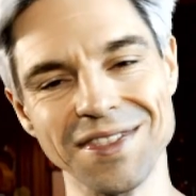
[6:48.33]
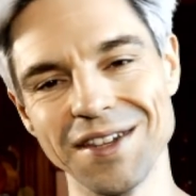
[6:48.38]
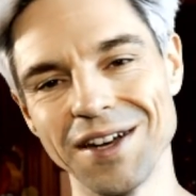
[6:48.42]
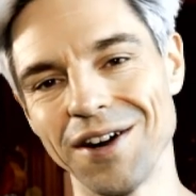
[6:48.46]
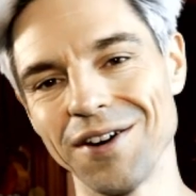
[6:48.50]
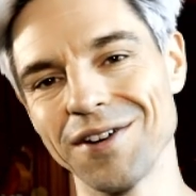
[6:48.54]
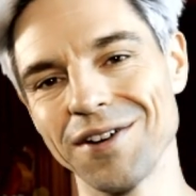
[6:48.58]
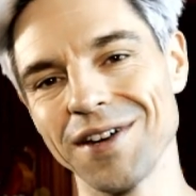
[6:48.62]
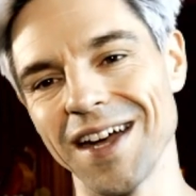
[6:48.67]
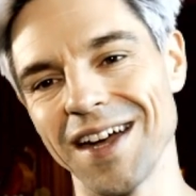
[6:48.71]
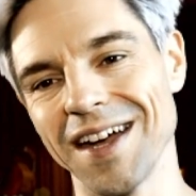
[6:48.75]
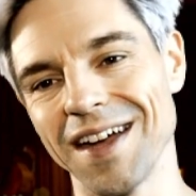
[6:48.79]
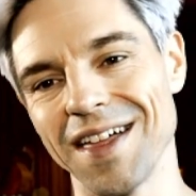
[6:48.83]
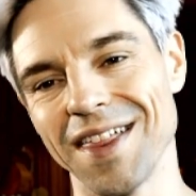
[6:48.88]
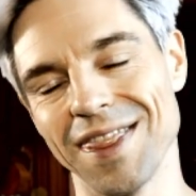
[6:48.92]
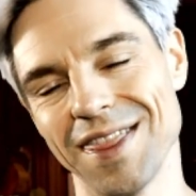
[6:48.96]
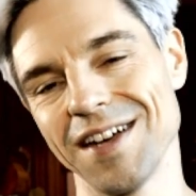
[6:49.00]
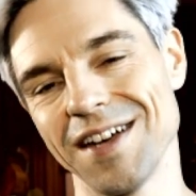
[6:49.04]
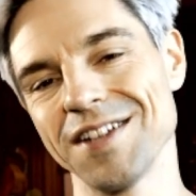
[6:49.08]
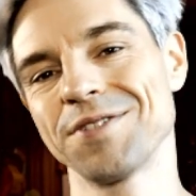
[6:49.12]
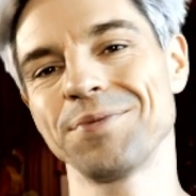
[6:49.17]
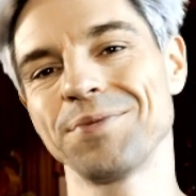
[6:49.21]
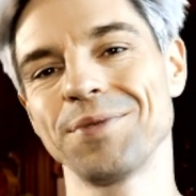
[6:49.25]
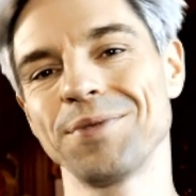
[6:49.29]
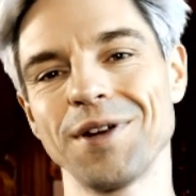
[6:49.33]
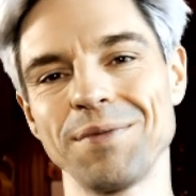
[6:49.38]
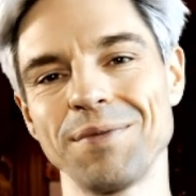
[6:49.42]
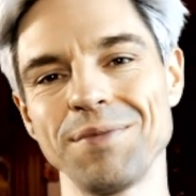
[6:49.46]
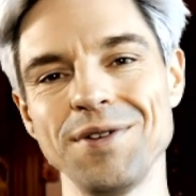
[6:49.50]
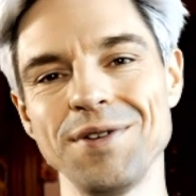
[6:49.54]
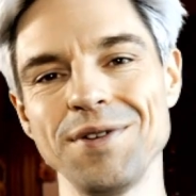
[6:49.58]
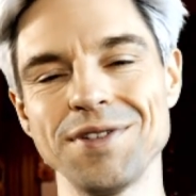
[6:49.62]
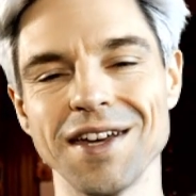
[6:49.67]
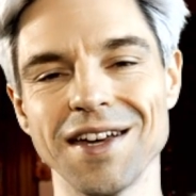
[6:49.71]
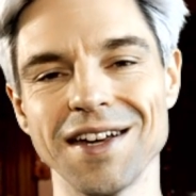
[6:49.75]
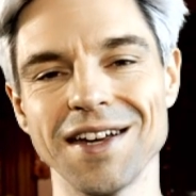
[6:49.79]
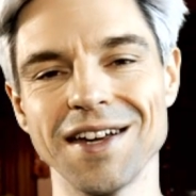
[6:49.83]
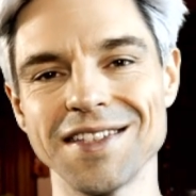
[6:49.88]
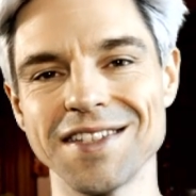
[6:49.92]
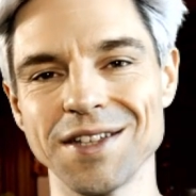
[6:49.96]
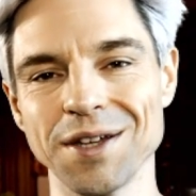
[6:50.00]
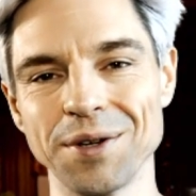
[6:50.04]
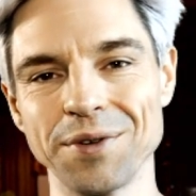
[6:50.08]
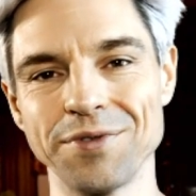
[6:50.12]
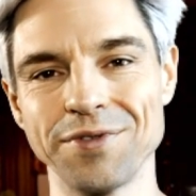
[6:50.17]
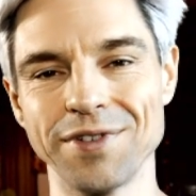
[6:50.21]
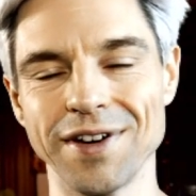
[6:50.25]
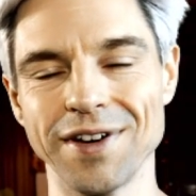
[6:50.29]
Okay, that's what I'm using
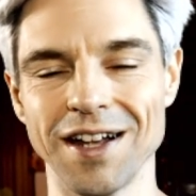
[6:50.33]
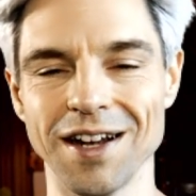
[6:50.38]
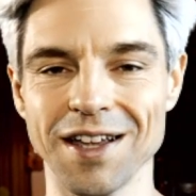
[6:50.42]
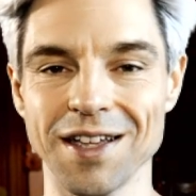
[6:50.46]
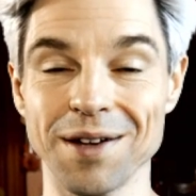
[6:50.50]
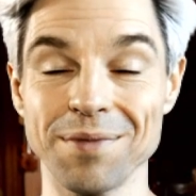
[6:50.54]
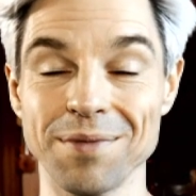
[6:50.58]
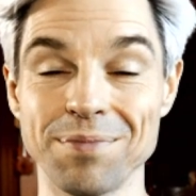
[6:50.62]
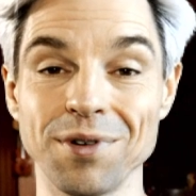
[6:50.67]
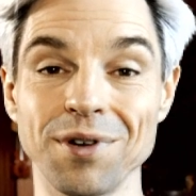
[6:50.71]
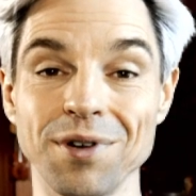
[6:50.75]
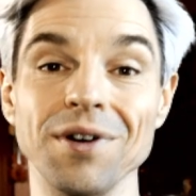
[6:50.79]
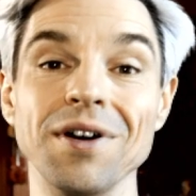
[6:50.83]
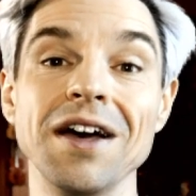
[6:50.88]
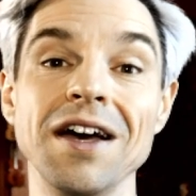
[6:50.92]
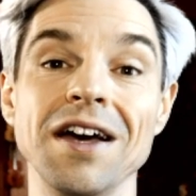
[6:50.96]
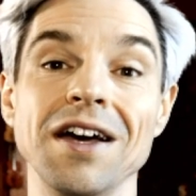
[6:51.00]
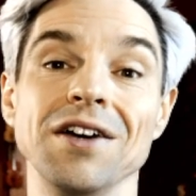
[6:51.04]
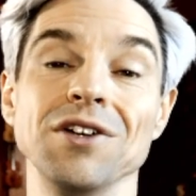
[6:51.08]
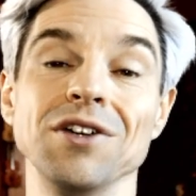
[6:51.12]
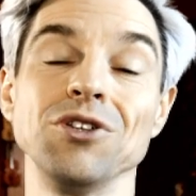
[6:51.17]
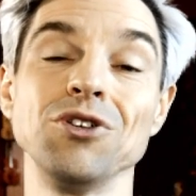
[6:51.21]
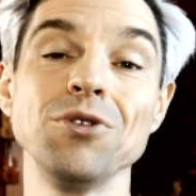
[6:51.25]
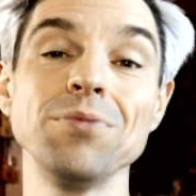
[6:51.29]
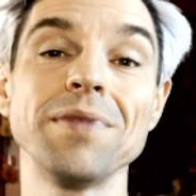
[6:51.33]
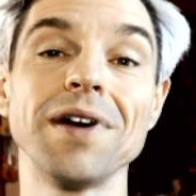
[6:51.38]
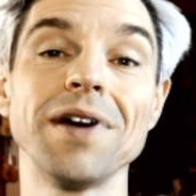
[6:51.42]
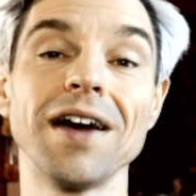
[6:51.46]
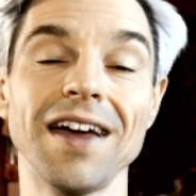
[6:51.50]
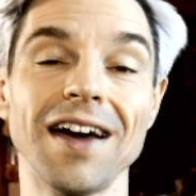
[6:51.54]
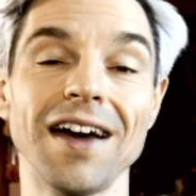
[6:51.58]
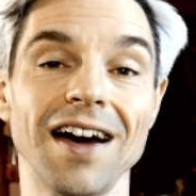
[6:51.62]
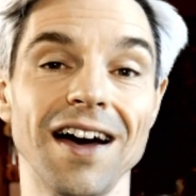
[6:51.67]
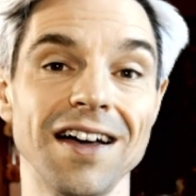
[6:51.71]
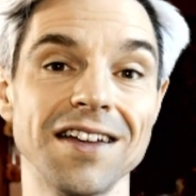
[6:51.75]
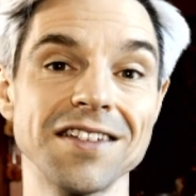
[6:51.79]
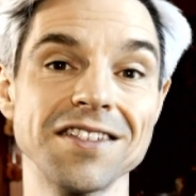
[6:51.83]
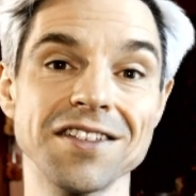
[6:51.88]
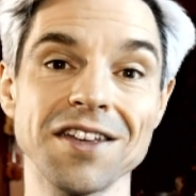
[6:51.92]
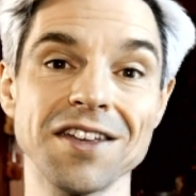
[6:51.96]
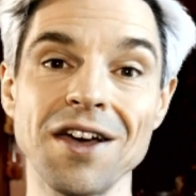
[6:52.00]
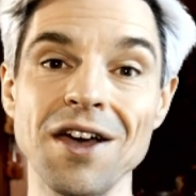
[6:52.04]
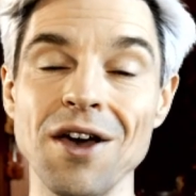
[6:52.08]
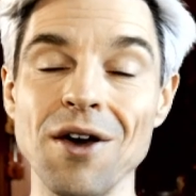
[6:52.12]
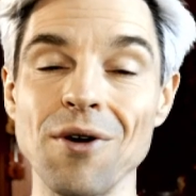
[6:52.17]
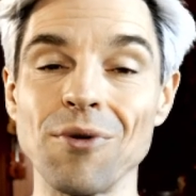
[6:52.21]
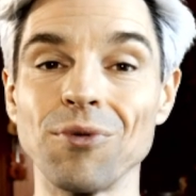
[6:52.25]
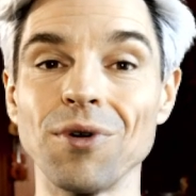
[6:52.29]
instead of Final Cut Pro. You may ask,
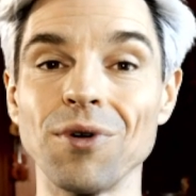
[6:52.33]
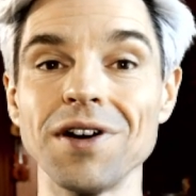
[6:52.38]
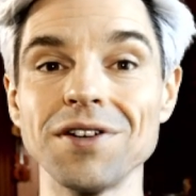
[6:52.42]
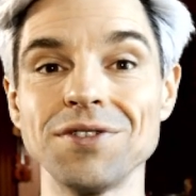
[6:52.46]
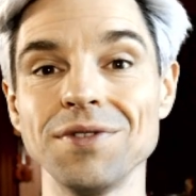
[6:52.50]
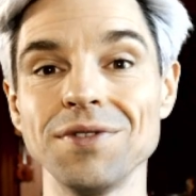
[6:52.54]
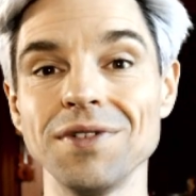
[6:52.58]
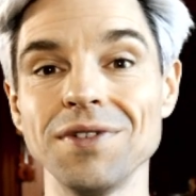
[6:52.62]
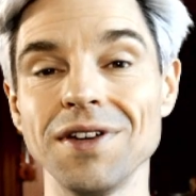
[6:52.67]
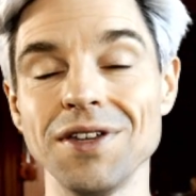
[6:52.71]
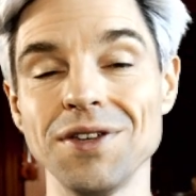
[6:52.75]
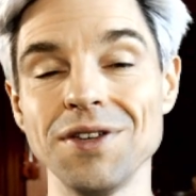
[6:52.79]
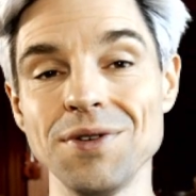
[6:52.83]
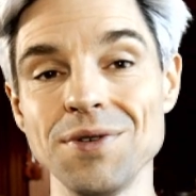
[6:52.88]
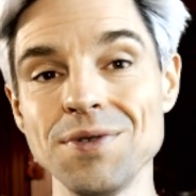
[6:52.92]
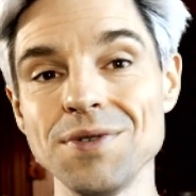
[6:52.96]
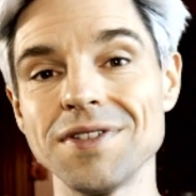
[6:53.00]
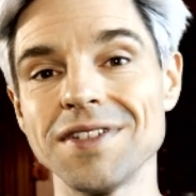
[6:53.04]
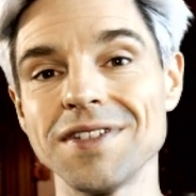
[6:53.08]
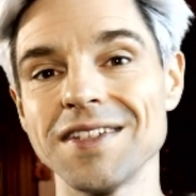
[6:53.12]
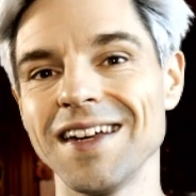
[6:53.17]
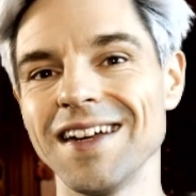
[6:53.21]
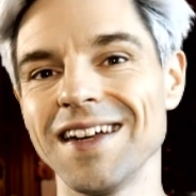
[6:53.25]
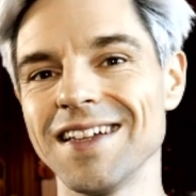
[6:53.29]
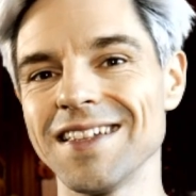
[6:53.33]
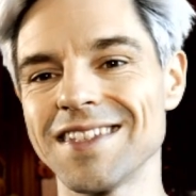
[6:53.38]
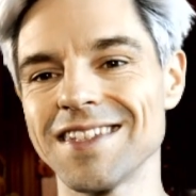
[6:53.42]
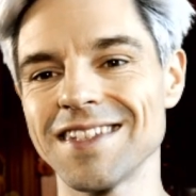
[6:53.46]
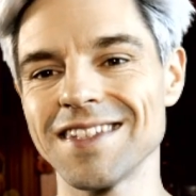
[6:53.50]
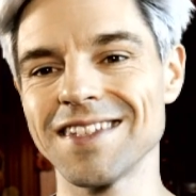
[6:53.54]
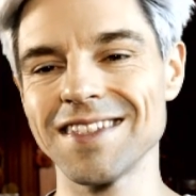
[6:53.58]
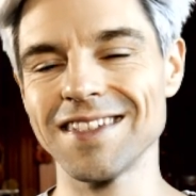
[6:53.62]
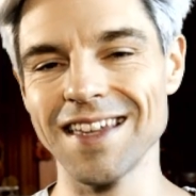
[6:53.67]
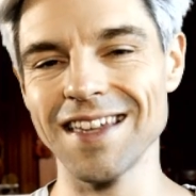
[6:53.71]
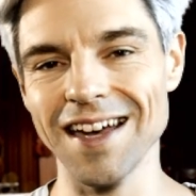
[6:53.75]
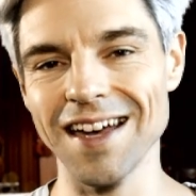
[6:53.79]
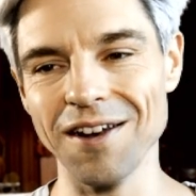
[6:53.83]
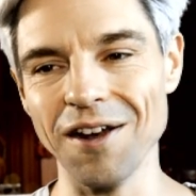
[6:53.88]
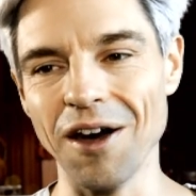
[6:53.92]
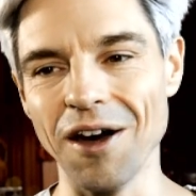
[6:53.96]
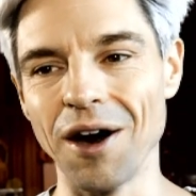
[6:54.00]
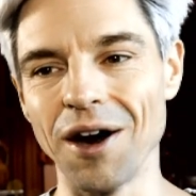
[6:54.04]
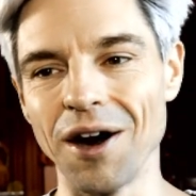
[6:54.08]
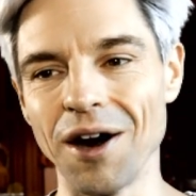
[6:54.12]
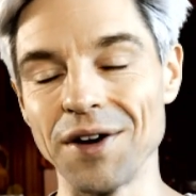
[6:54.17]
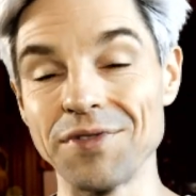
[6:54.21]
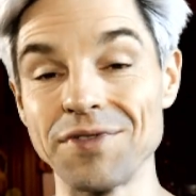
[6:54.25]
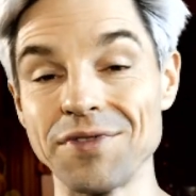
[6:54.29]
what do I use instead
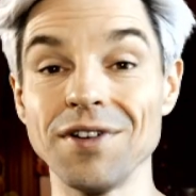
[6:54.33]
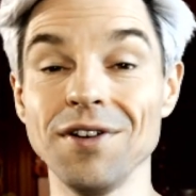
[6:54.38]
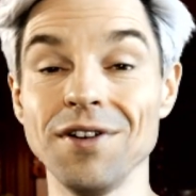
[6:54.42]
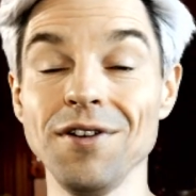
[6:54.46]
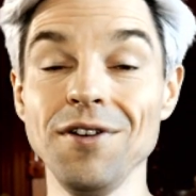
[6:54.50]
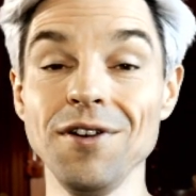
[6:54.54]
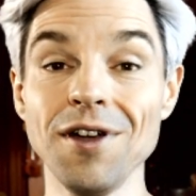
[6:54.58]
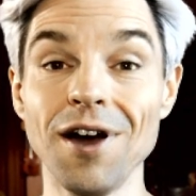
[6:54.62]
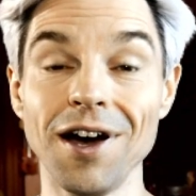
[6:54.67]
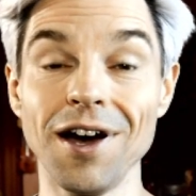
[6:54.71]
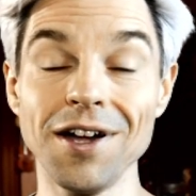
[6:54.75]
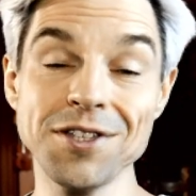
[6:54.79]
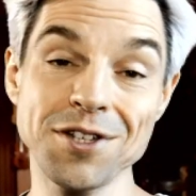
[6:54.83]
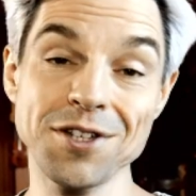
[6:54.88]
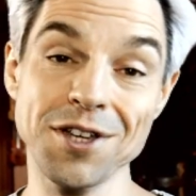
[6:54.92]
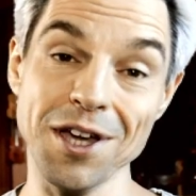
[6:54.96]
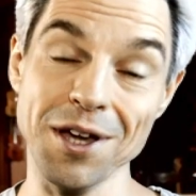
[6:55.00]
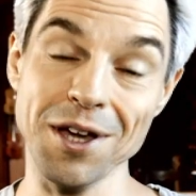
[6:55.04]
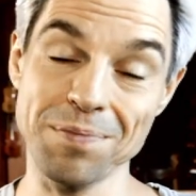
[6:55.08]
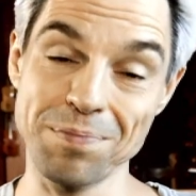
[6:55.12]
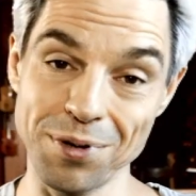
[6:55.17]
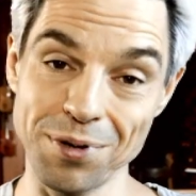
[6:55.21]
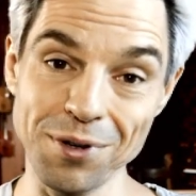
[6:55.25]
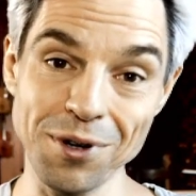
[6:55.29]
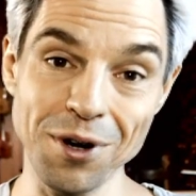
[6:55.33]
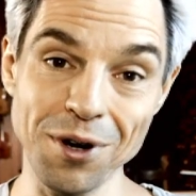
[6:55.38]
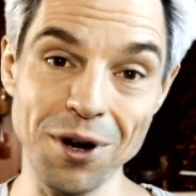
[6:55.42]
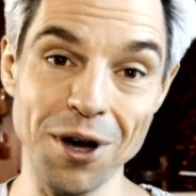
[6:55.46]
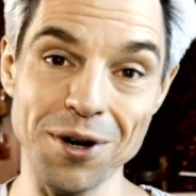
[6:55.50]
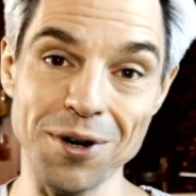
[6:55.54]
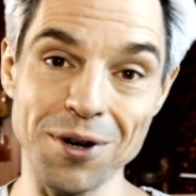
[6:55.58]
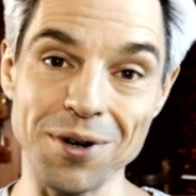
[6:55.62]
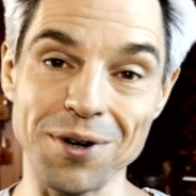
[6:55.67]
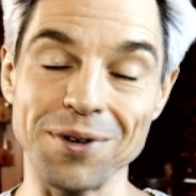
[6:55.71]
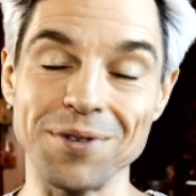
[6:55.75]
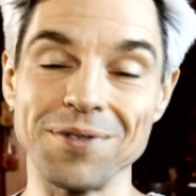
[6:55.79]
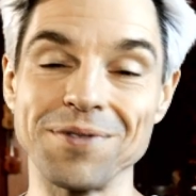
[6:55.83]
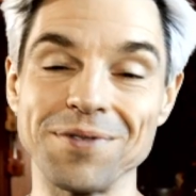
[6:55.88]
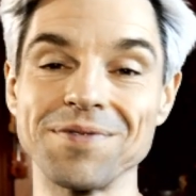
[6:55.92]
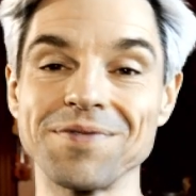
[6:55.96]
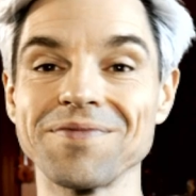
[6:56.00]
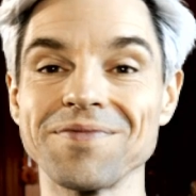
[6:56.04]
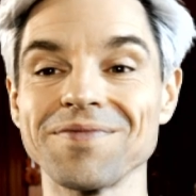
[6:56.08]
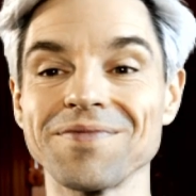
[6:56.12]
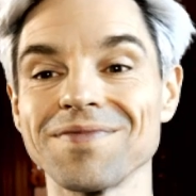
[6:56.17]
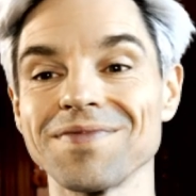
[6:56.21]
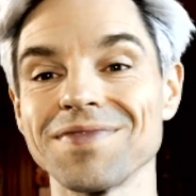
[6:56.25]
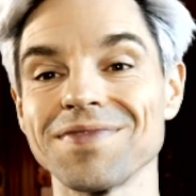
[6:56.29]
of Logic Pro
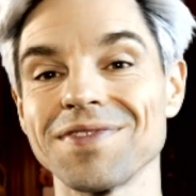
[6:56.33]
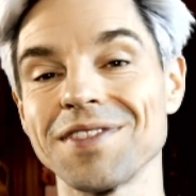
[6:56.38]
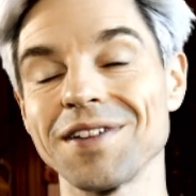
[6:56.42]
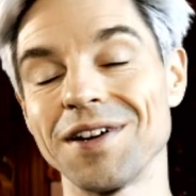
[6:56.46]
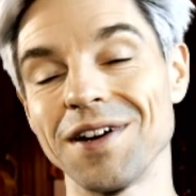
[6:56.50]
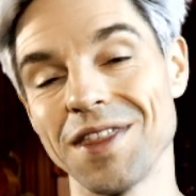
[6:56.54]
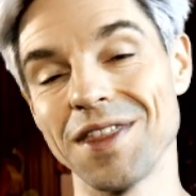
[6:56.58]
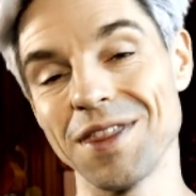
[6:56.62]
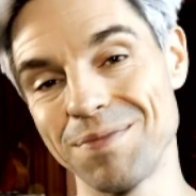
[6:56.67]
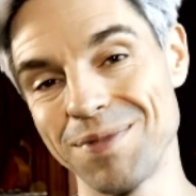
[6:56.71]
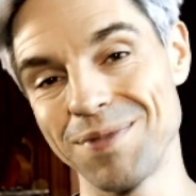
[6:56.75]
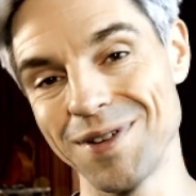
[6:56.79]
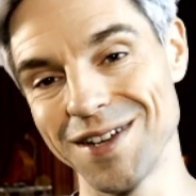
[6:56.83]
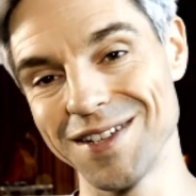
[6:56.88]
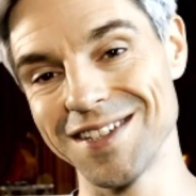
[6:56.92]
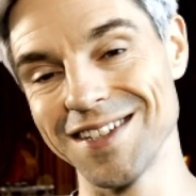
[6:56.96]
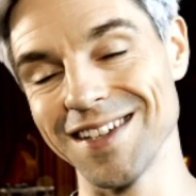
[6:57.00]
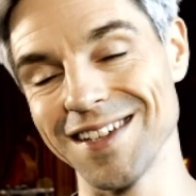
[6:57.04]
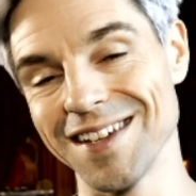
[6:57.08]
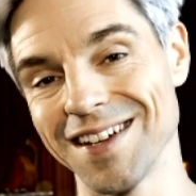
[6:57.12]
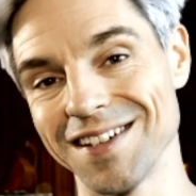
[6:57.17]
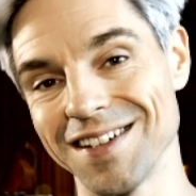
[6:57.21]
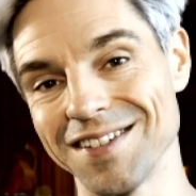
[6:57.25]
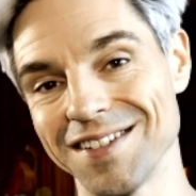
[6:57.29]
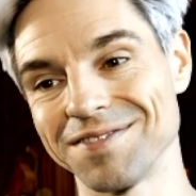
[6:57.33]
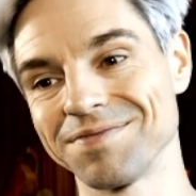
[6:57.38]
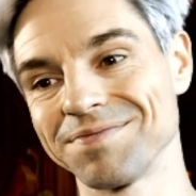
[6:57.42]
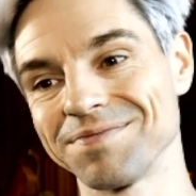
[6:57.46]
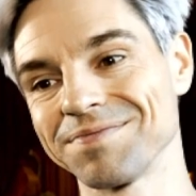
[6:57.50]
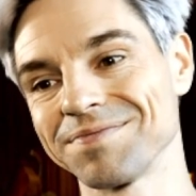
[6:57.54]
on the PC?